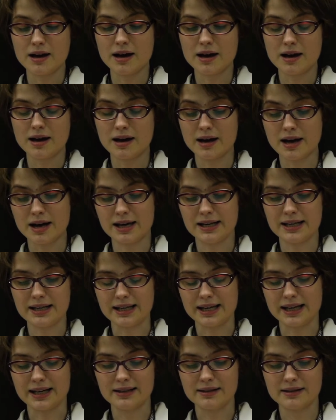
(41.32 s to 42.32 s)
Her early
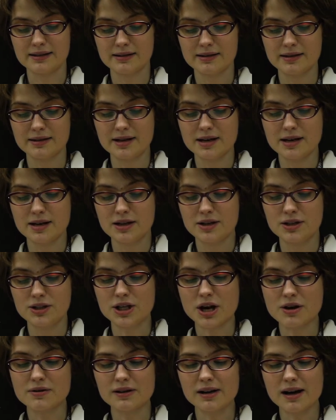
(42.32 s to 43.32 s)
years.
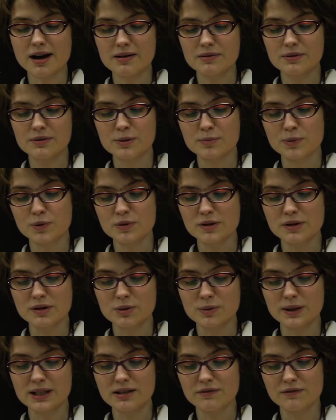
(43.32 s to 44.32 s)
Joan Clarke was born on the
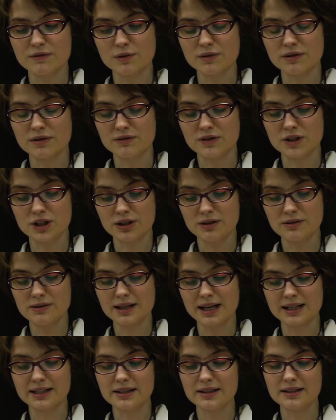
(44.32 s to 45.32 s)
24th of June
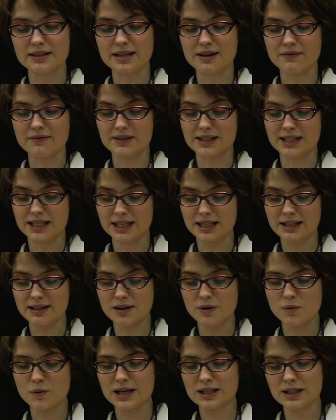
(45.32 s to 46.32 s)
1917
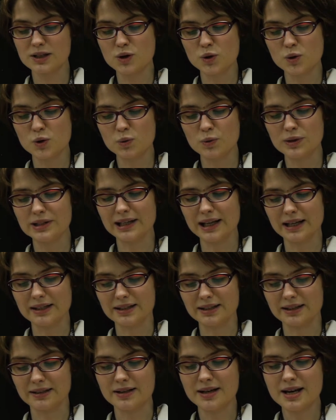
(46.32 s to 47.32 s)
in West Norwood,
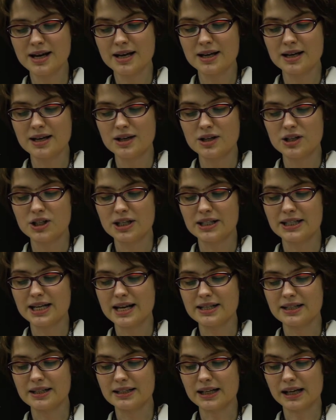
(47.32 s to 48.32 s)
London. She
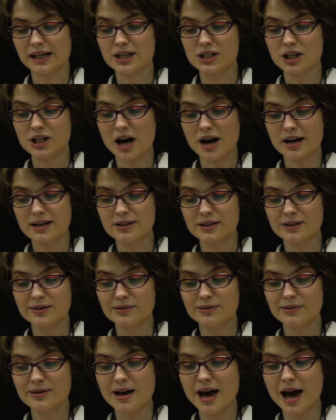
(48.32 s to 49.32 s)
attended Dulwich High
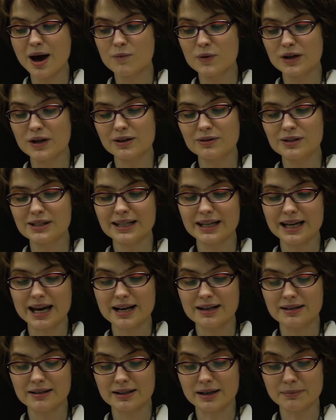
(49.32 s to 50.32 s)
School and went on to
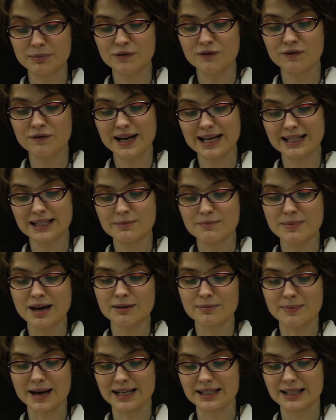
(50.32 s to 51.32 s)
gain a double first in
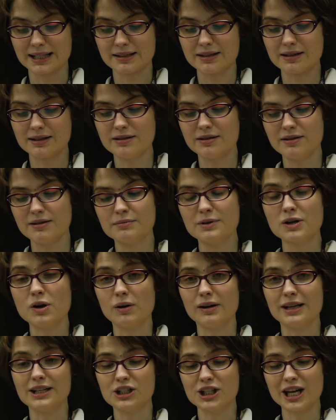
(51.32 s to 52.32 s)
mathematics at Newnham
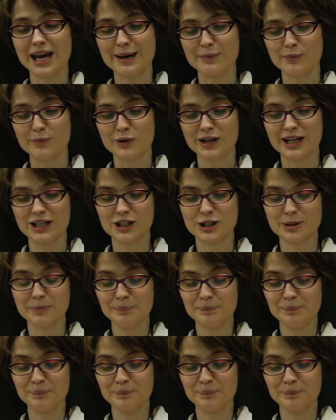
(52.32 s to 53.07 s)
College, Cambridge.